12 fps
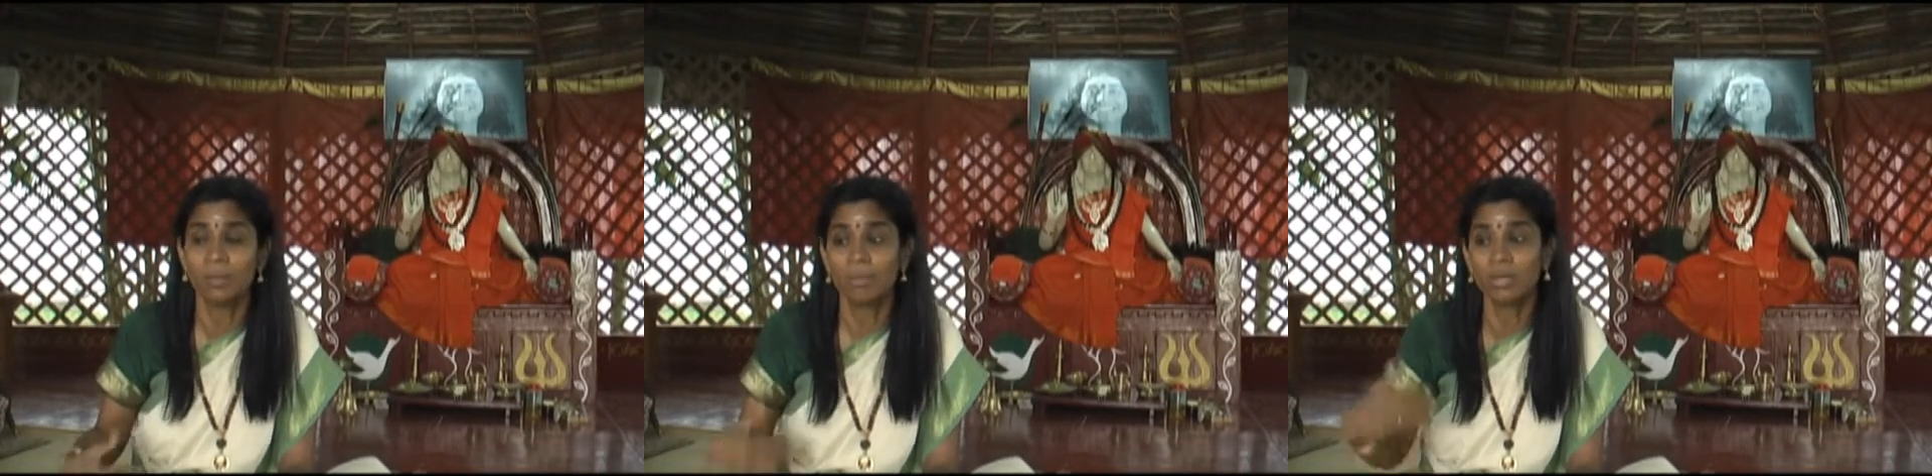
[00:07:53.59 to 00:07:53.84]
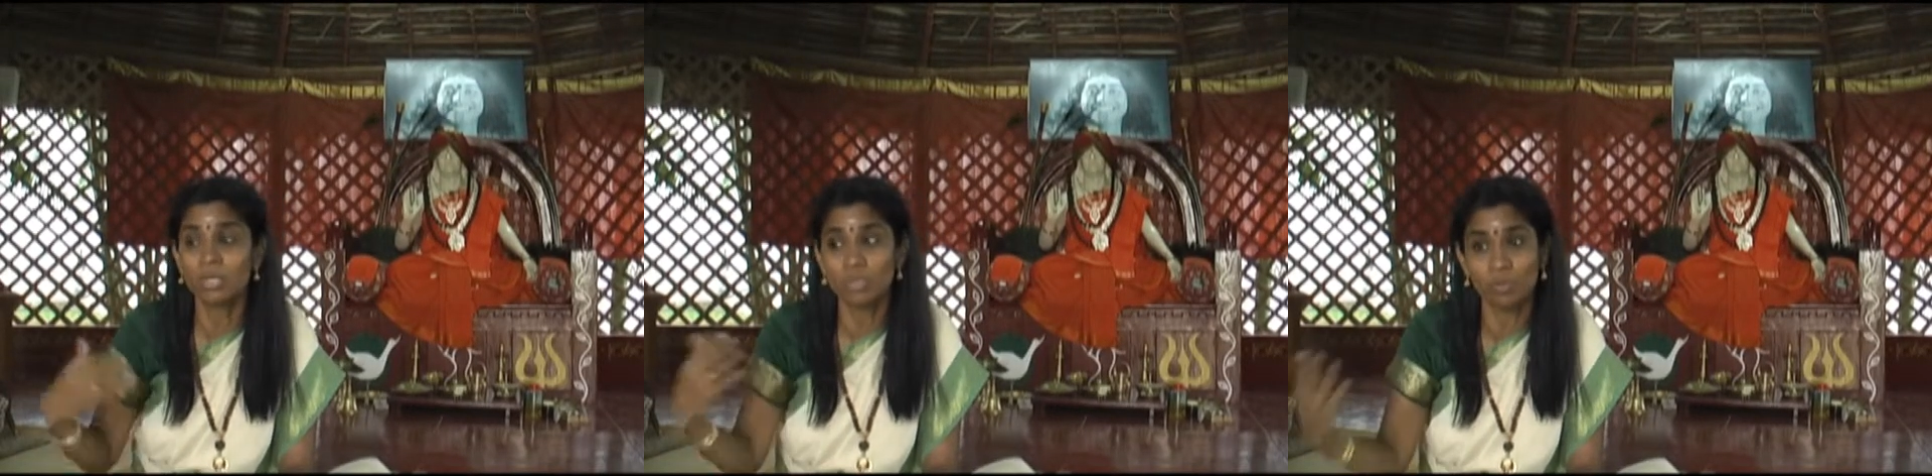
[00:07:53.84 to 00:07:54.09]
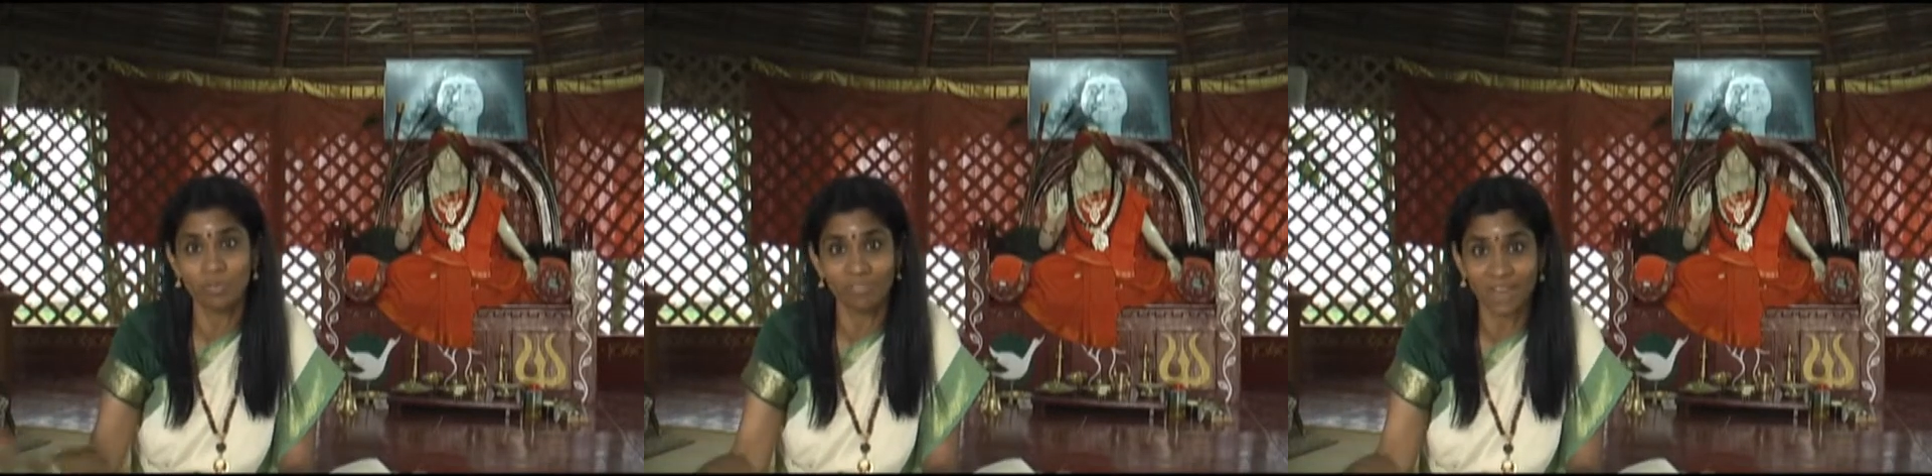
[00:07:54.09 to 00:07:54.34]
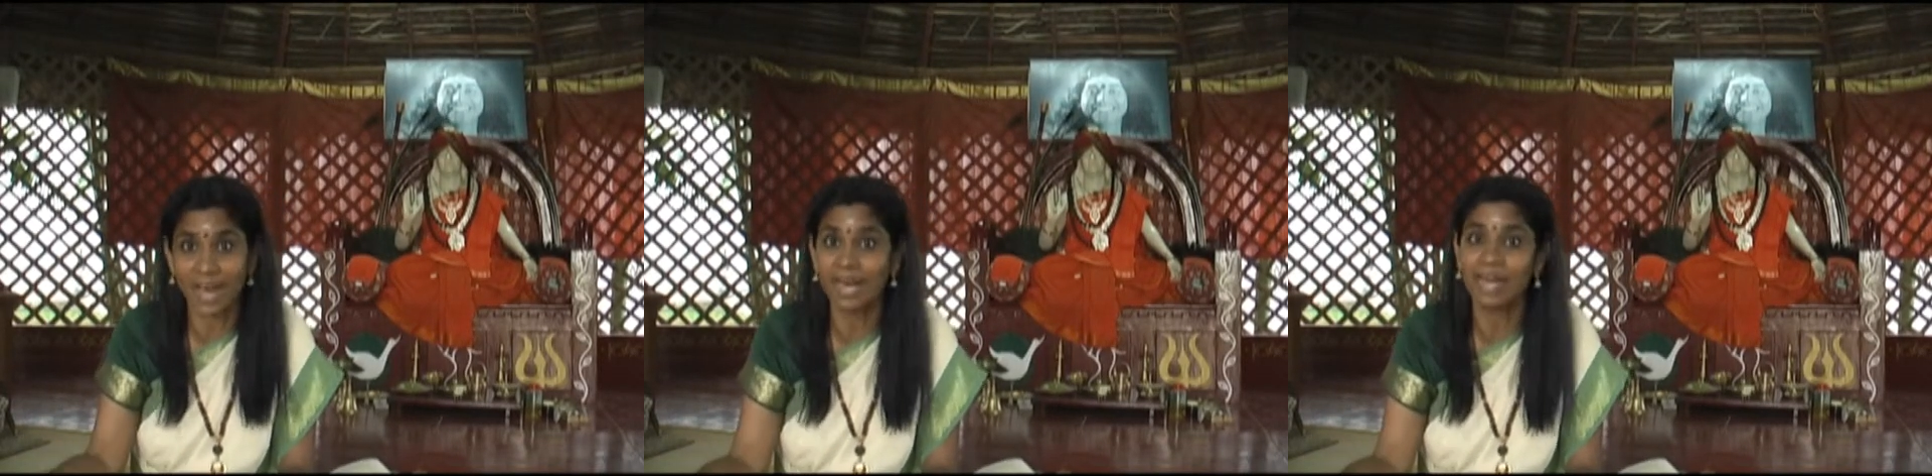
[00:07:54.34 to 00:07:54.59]
because we
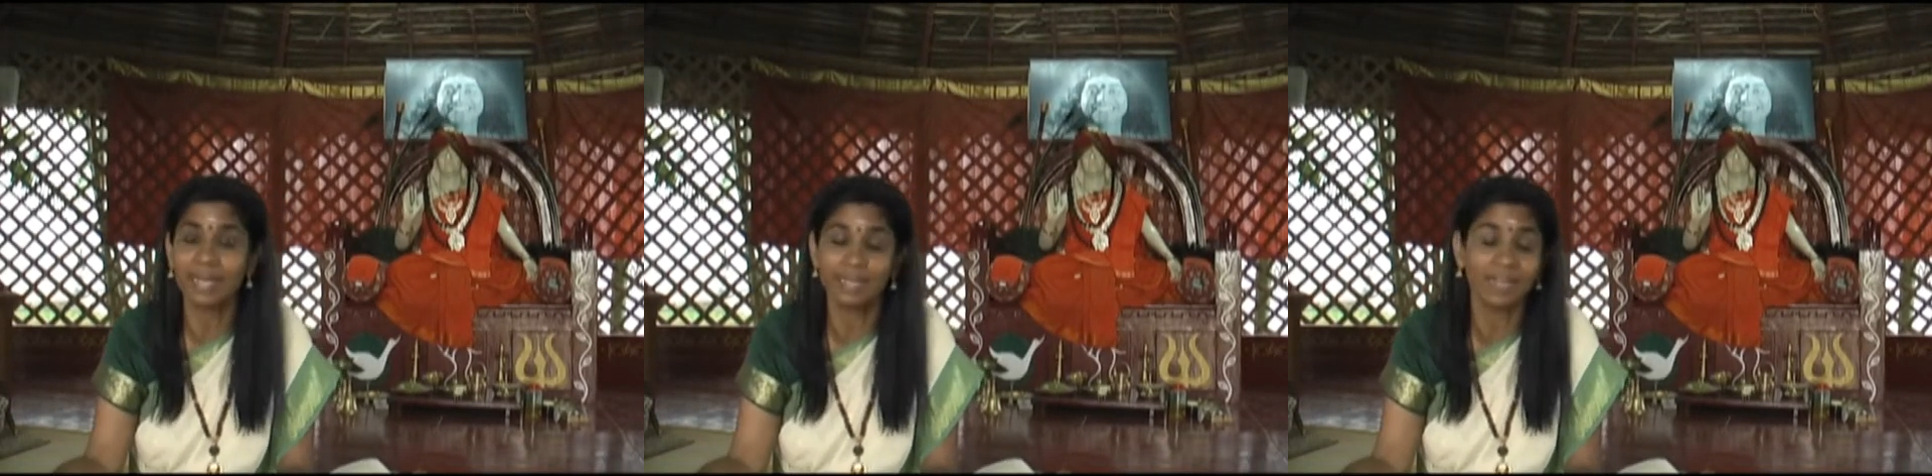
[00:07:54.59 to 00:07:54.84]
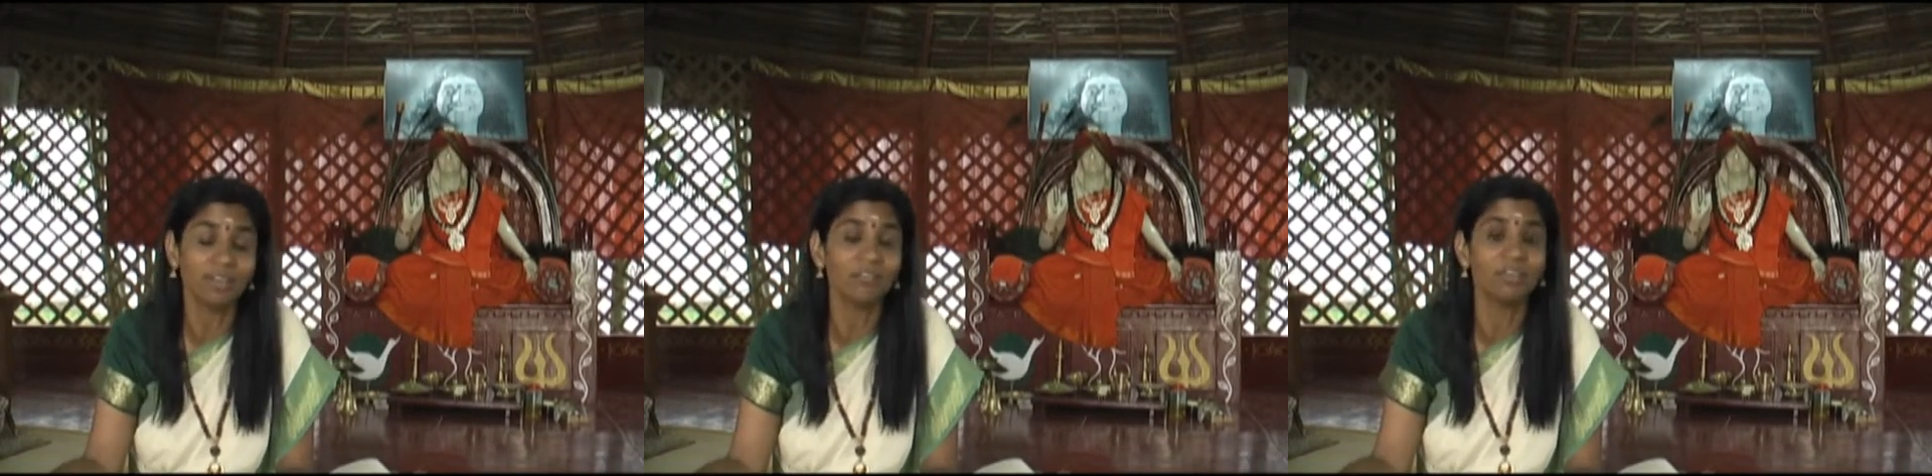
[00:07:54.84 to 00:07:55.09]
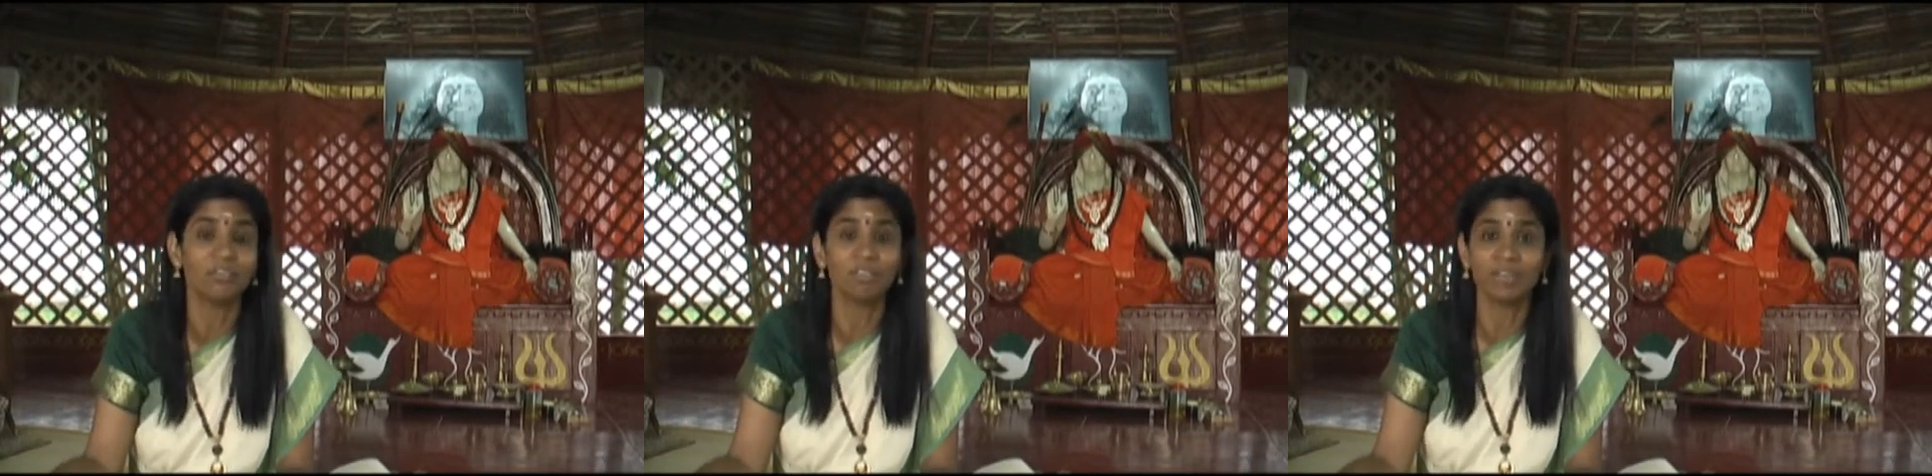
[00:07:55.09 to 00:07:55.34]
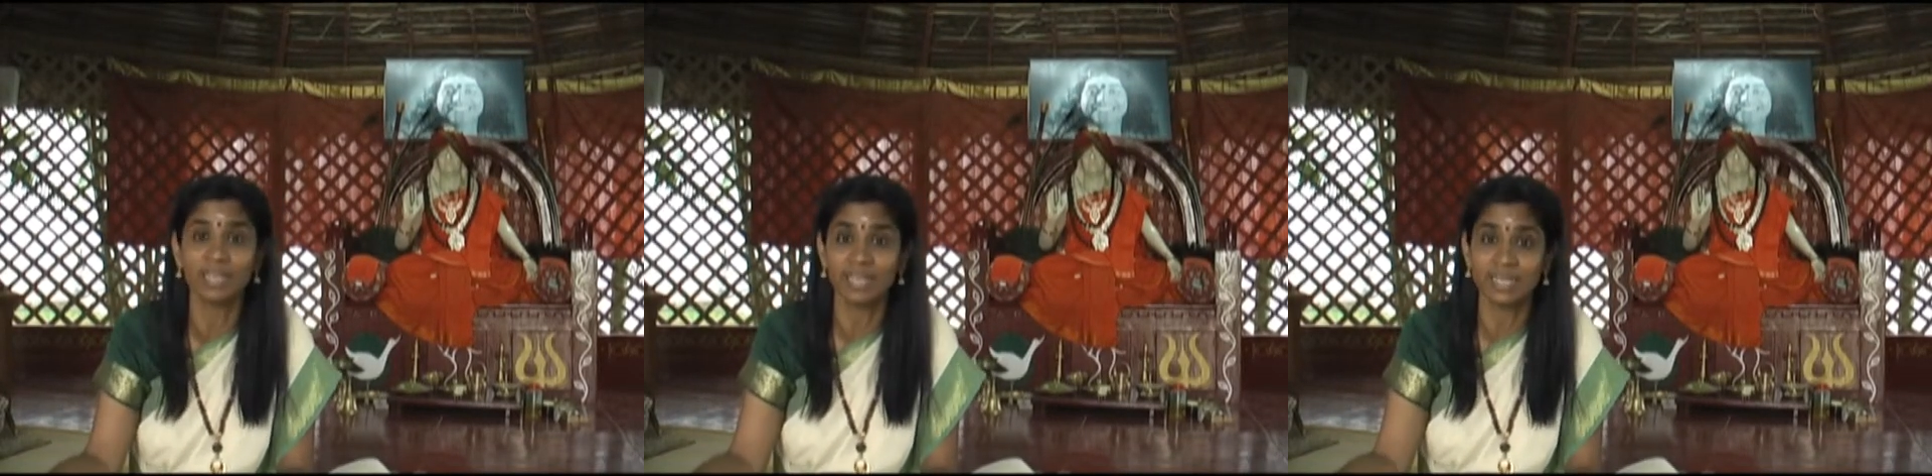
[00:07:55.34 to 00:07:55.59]
were like that when we
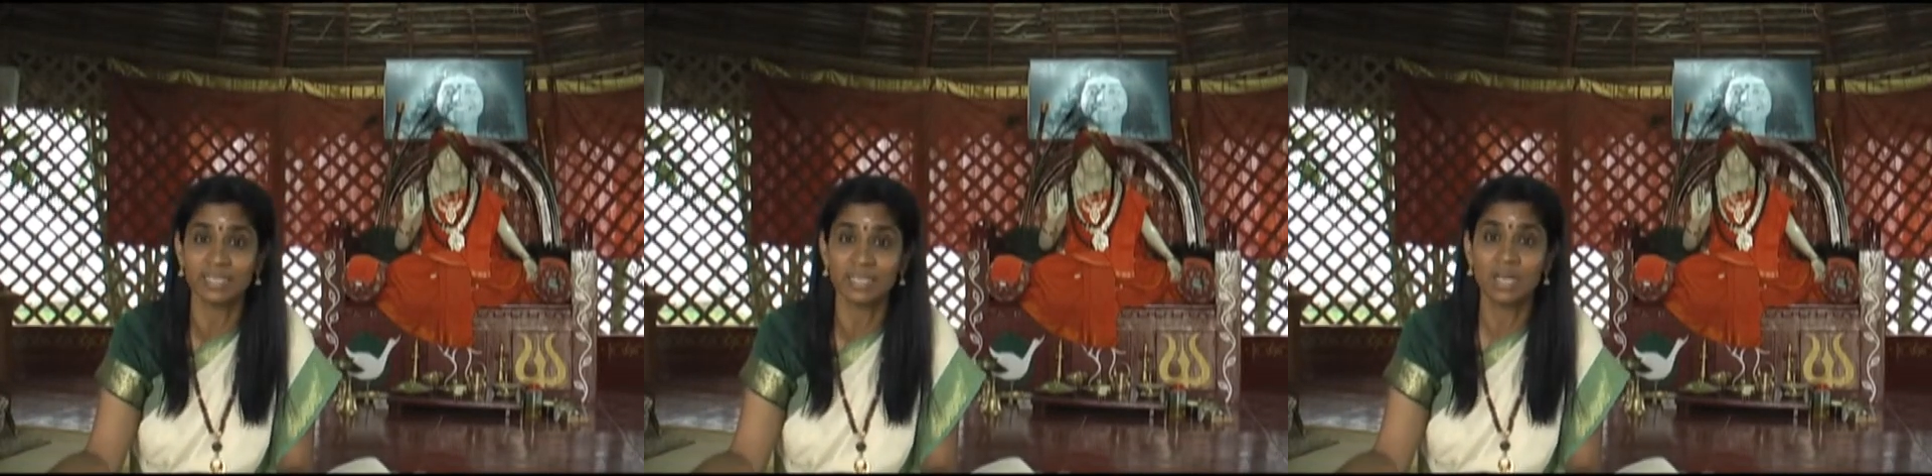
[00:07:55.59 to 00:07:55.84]
were kids.